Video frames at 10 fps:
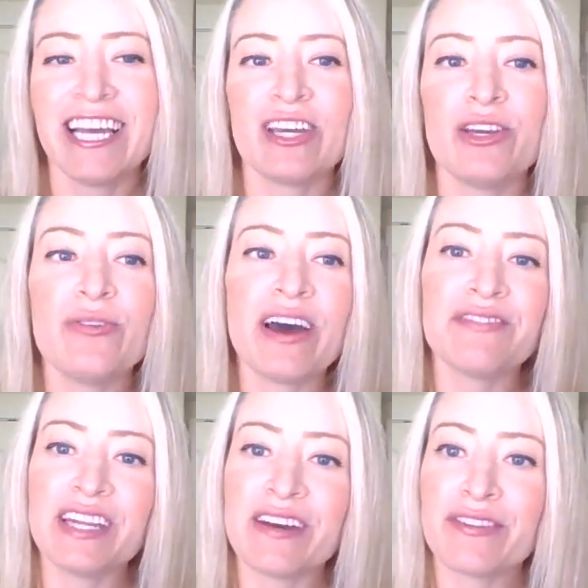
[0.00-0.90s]
You
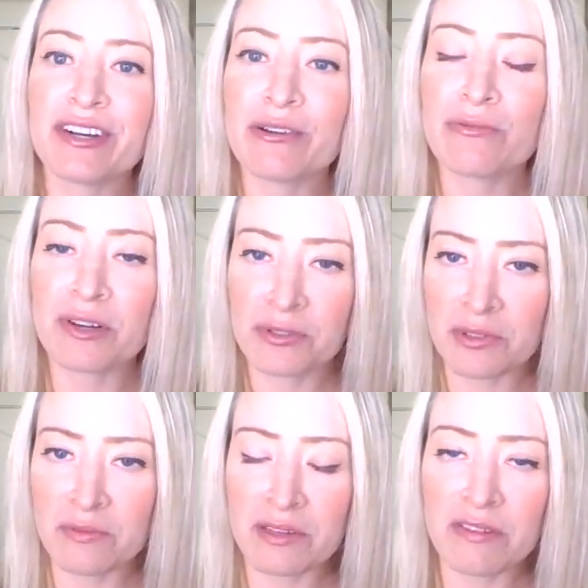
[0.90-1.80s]
have never worked
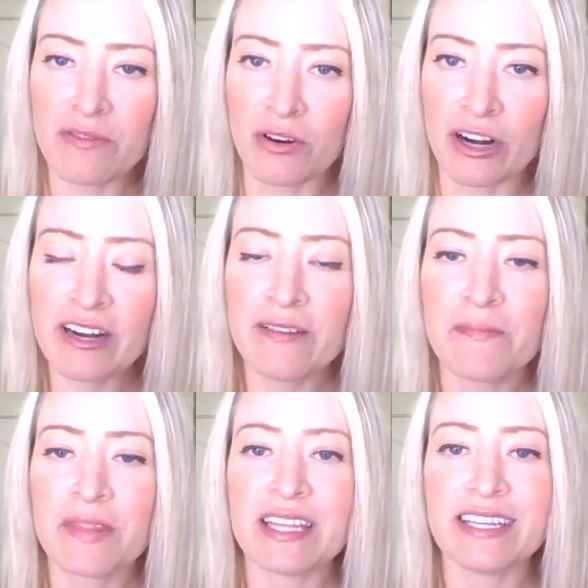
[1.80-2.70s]
with me before.
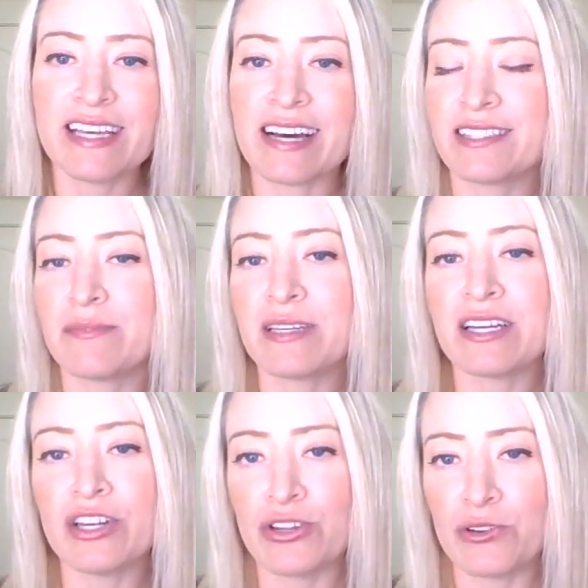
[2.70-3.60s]
This has to be
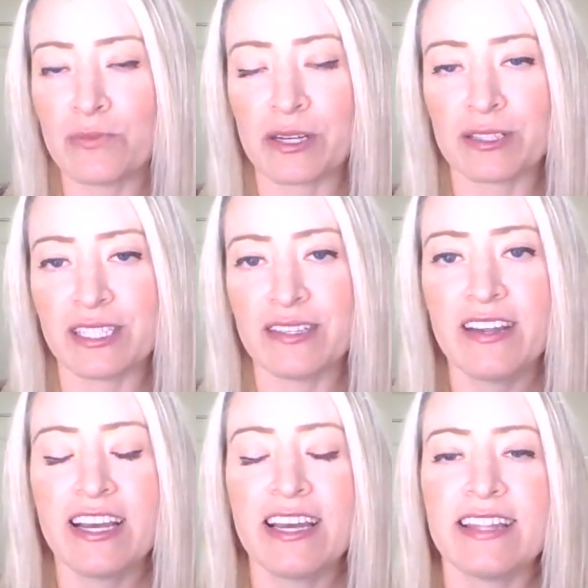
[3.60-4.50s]
a new person.
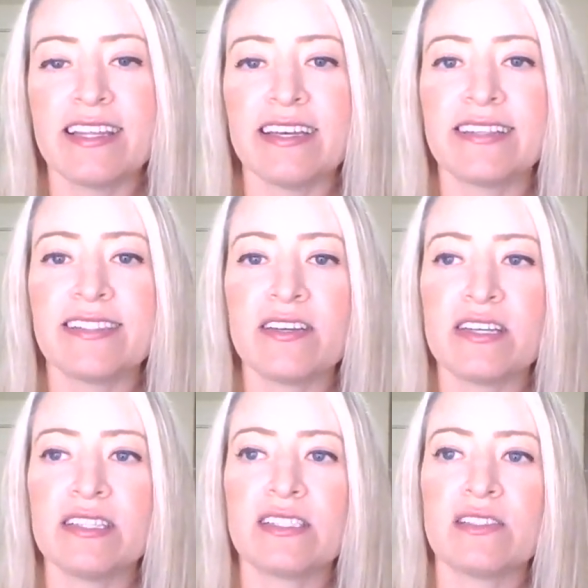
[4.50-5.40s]
This
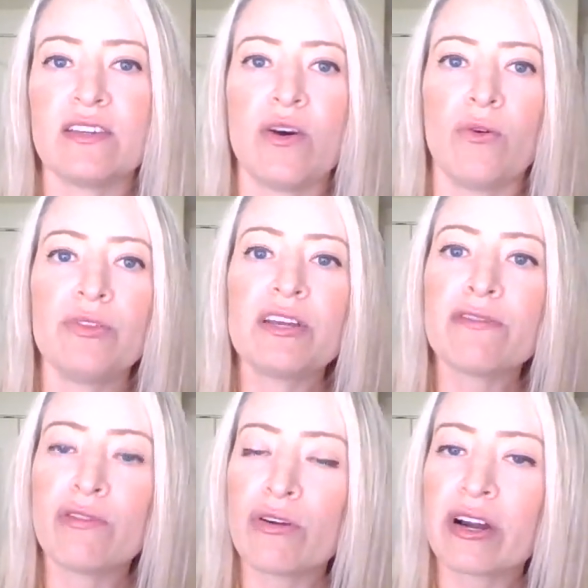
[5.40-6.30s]
is only
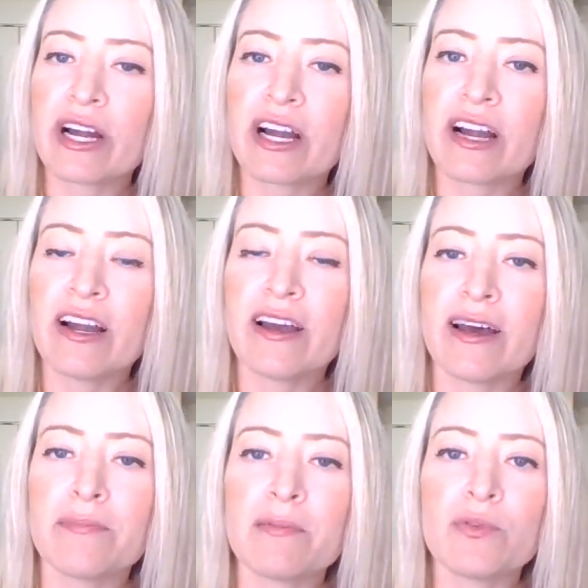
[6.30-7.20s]
for
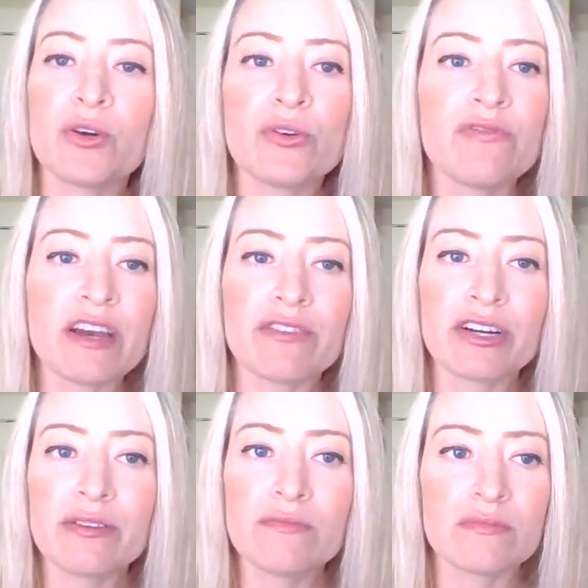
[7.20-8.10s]
people who have
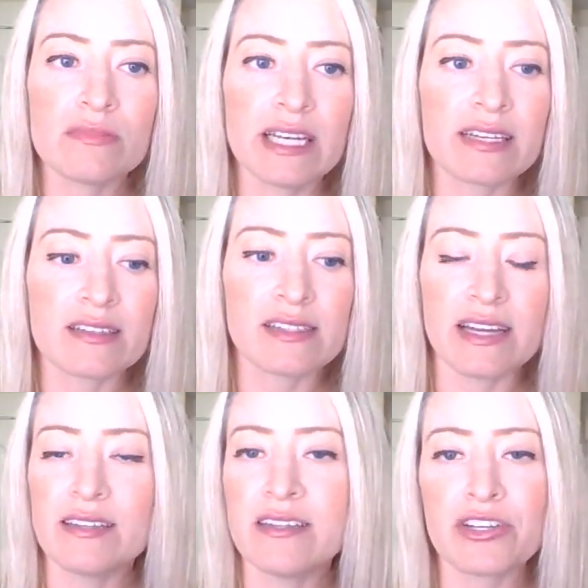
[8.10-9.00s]
never
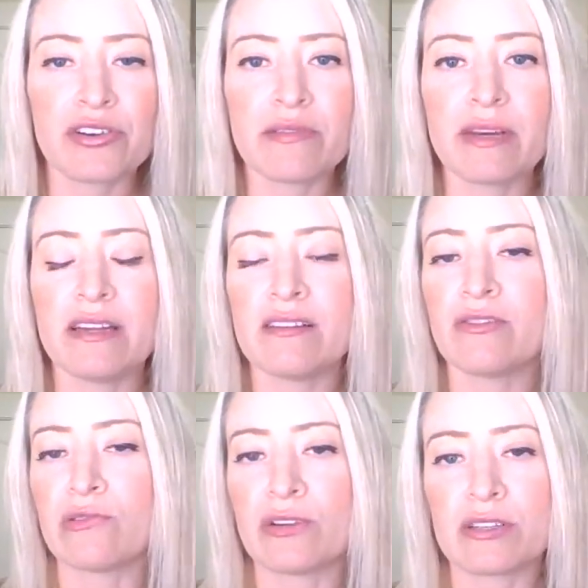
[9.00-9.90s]
signed an agreement
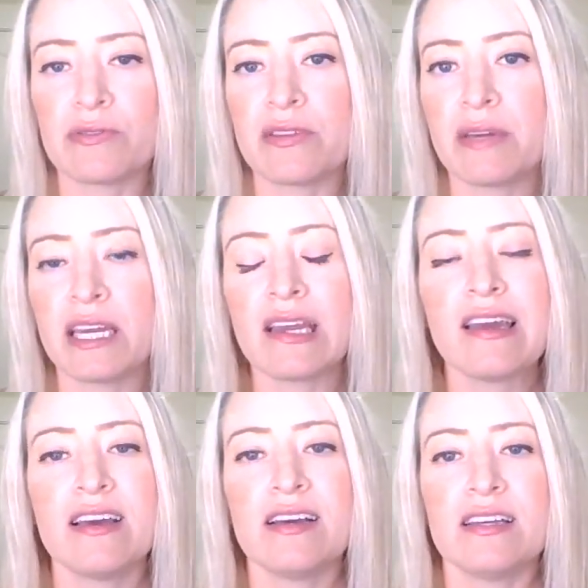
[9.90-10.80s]
or worked with me.
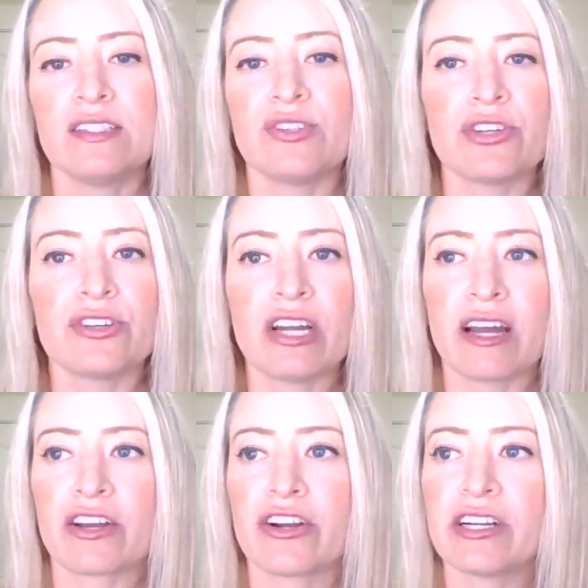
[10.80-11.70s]
So you're
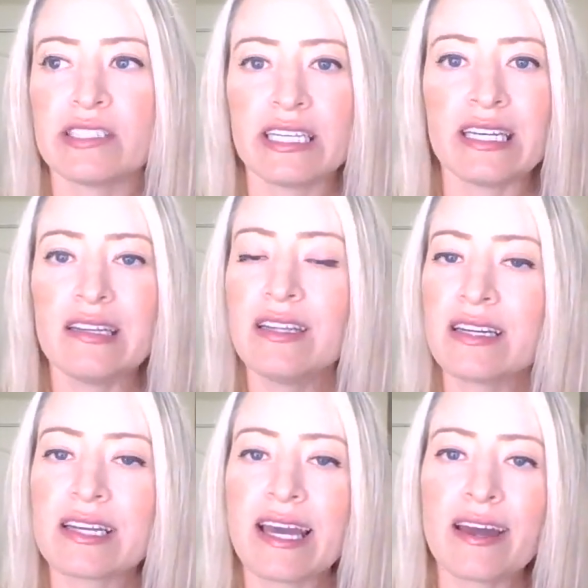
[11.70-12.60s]
not currently in the
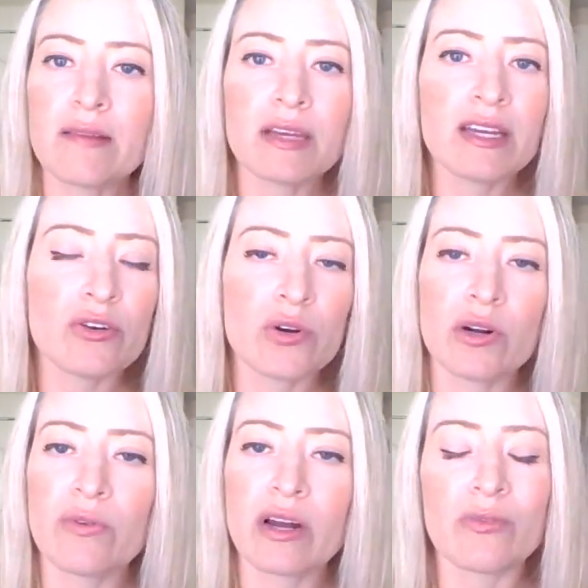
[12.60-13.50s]
academy or
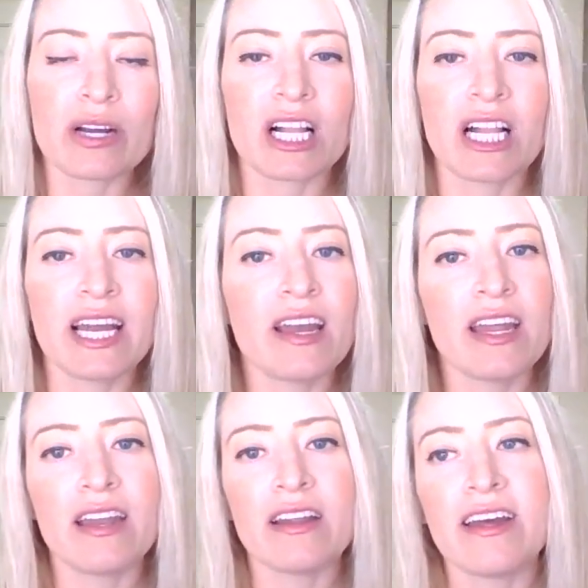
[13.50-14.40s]
a one-on-one
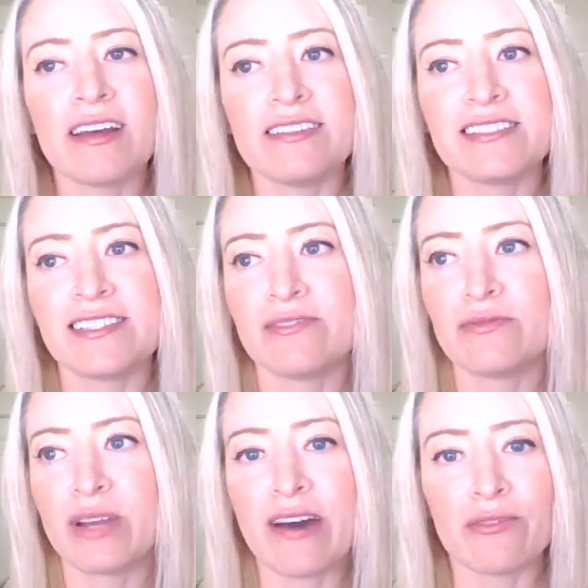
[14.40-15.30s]
client, and
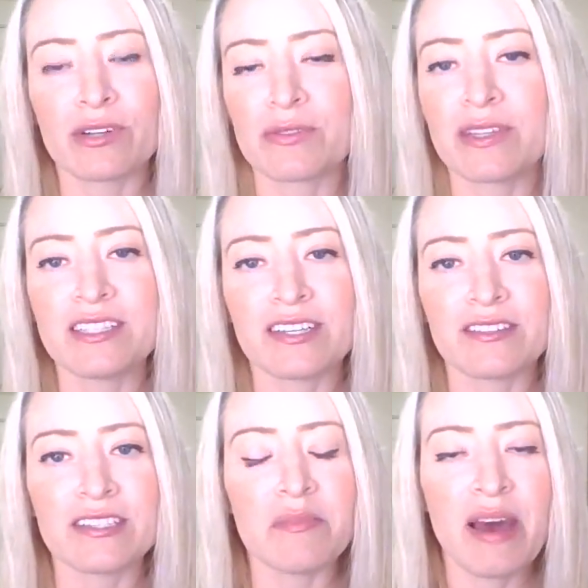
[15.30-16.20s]
we haven't worked with each
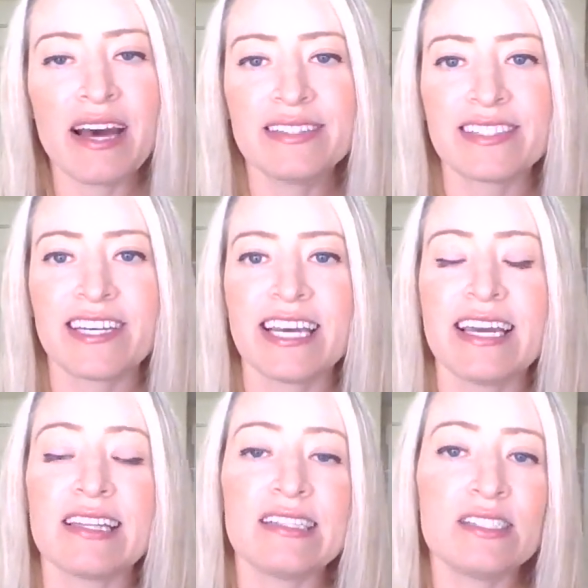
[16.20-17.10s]
other in the past.
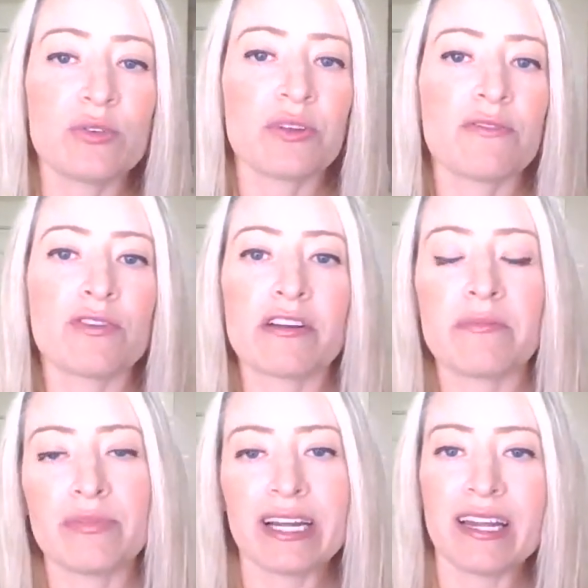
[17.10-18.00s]
This is only for
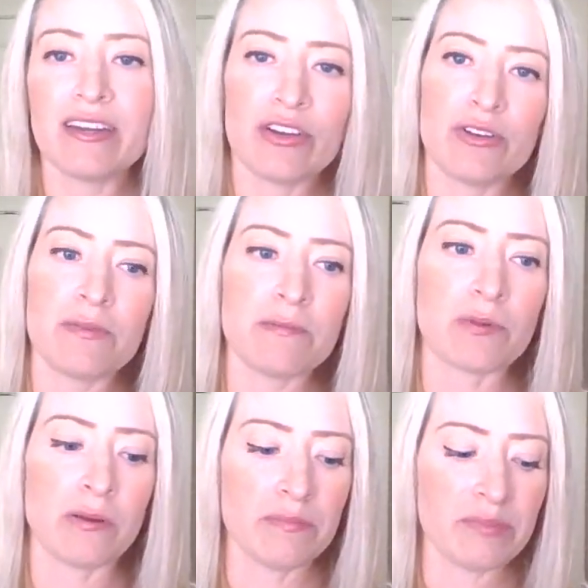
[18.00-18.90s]
brand new
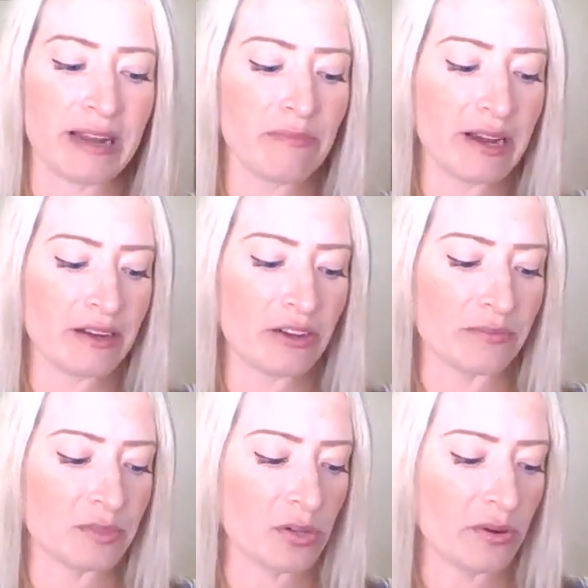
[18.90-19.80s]
people, brand new.
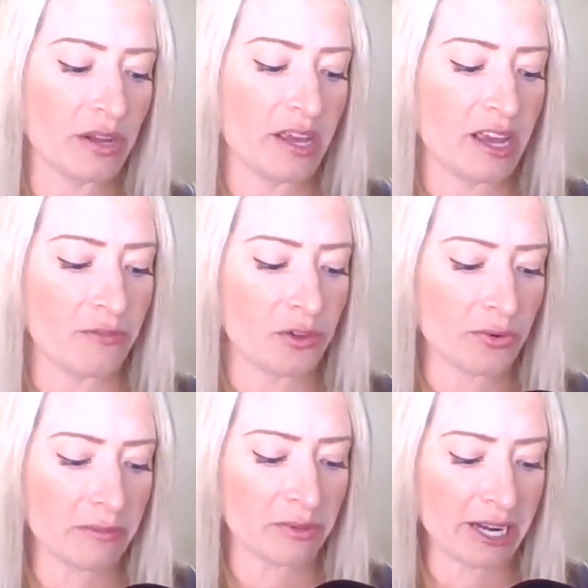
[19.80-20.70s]
So if you
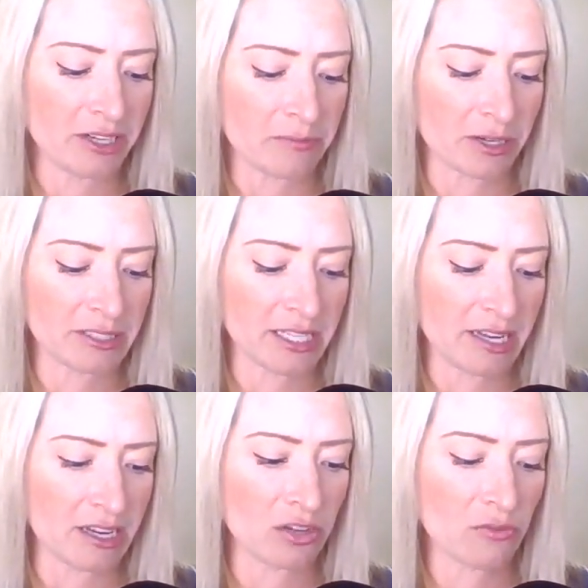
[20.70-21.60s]
are a brand new
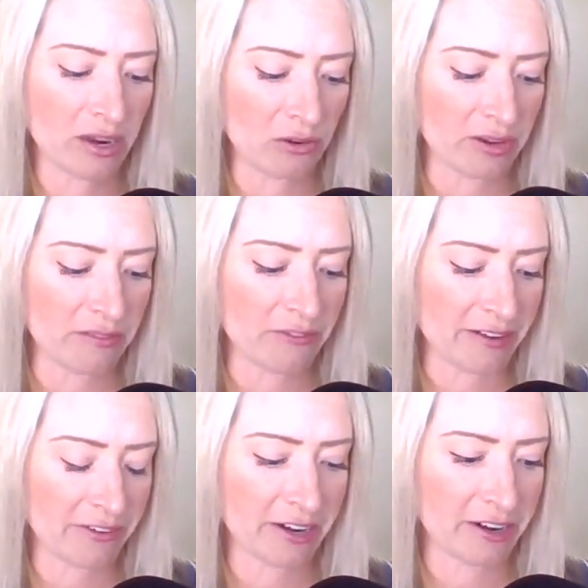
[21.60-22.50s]
person and you want to win
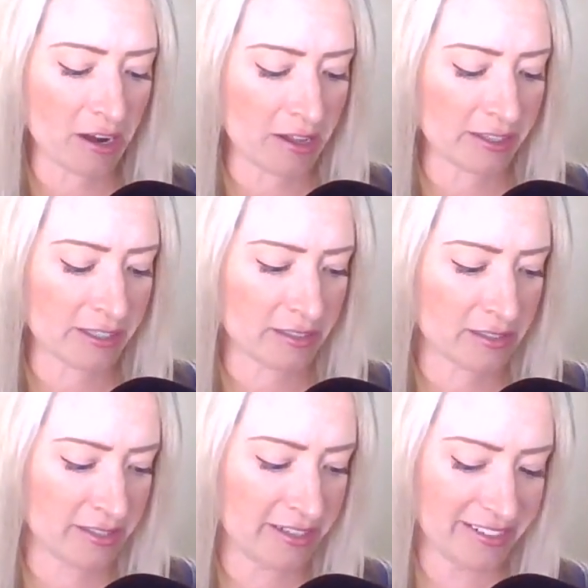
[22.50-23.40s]

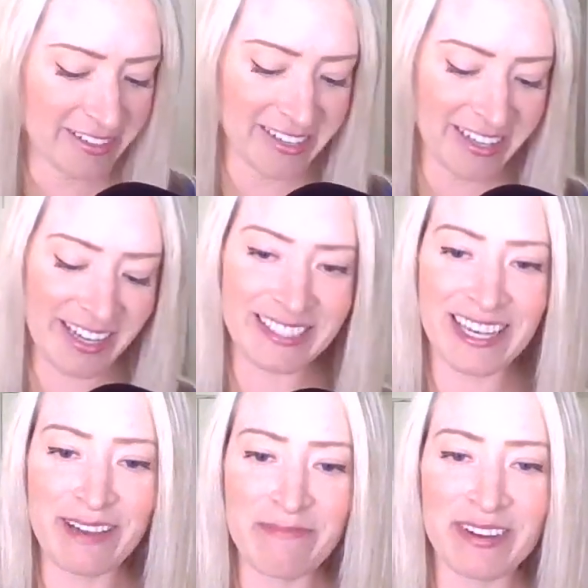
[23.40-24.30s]
$500,
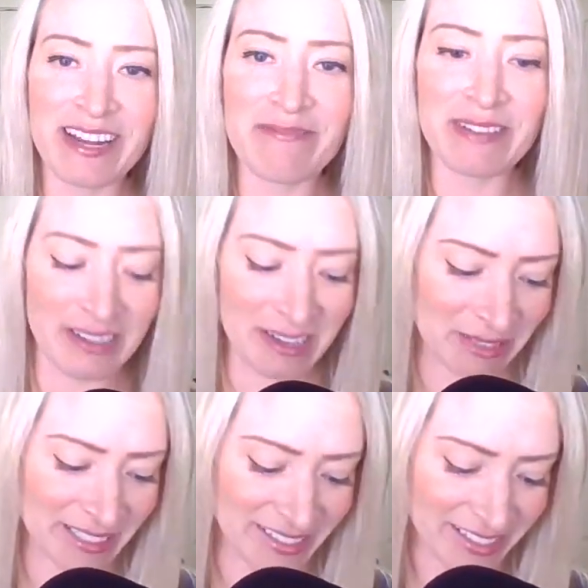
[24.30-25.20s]
type your name in the comments.